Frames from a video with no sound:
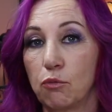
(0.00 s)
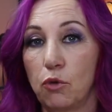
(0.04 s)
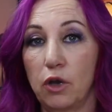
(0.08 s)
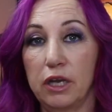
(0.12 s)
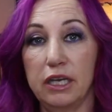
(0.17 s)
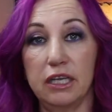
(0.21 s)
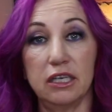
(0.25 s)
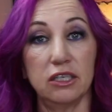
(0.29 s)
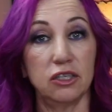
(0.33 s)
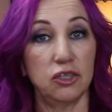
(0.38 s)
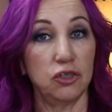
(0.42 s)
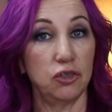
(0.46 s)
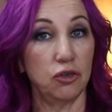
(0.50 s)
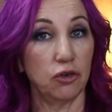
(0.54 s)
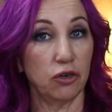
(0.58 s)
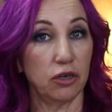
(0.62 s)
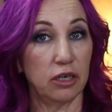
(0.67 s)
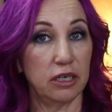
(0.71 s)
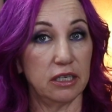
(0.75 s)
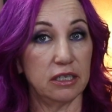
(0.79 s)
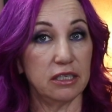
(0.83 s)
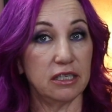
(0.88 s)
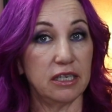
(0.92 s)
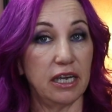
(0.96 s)
One is you're
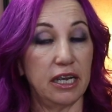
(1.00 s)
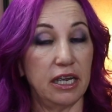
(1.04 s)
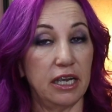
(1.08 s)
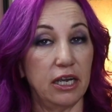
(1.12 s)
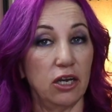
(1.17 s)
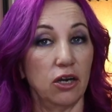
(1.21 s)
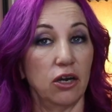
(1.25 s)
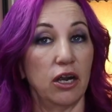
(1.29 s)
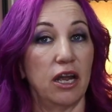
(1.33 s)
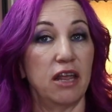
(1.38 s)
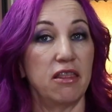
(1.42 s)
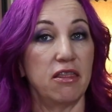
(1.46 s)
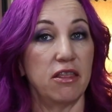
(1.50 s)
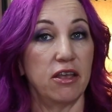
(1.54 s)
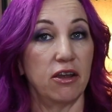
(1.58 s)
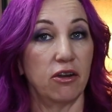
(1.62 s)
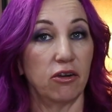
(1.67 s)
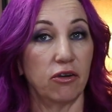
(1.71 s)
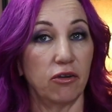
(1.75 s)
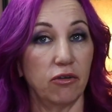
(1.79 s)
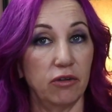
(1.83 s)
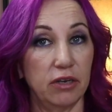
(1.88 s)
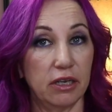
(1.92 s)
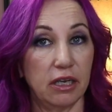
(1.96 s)
going to stay here and
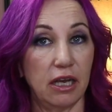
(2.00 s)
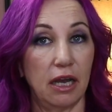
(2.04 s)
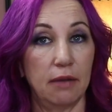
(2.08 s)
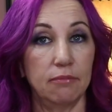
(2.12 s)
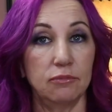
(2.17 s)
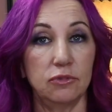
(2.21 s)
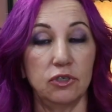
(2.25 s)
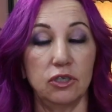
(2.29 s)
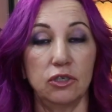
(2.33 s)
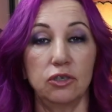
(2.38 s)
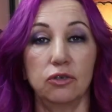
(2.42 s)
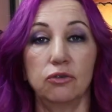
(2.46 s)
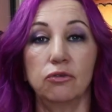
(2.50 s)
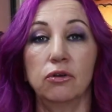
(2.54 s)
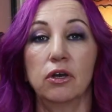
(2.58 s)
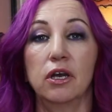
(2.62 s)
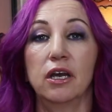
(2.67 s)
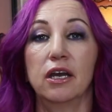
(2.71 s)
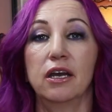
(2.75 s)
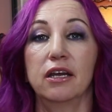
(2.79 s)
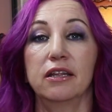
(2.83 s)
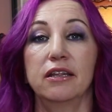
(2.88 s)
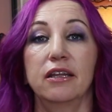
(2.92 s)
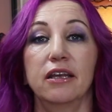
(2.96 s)
they're going to come to you.
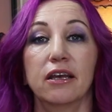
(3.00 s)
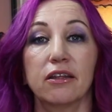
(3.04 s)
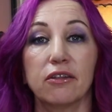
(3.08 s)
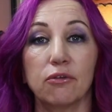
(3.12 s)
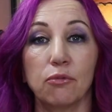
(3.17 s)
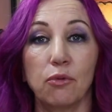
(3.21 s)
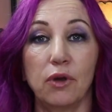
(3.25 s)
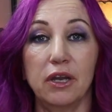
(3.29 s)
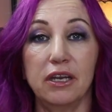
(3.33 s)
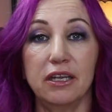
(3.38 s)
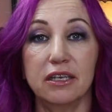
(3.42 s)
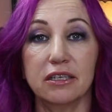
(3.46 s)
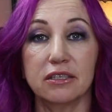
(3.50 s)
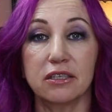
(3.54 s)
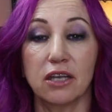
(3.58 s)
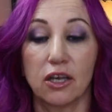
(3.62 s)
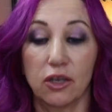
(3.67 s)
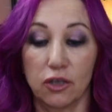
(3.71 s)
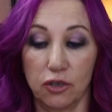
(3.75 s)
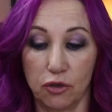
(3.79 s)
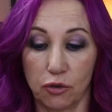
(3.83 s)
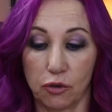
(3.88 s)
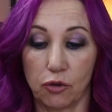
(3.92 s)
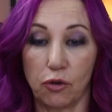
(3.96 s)
The other one is
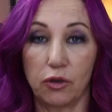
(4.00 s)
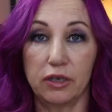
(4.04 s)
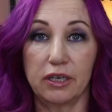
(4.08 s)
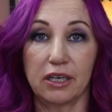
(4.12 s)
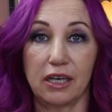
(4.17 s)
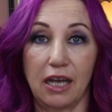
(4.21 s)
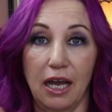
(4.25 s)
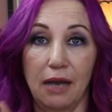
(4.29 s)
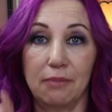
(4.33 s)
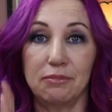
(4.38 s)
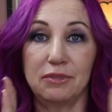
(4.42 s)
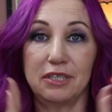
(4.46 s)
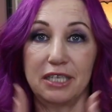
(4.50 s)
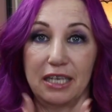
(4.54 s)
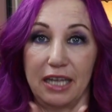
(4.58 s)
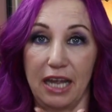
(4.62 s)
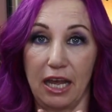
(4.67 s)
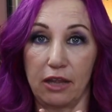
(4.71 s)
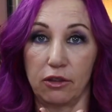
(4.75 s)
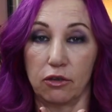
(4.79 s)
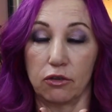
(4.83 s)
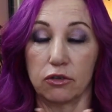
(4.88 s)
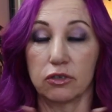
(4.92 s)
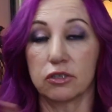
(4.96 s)
you're going to come
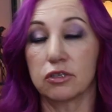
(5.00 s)
together.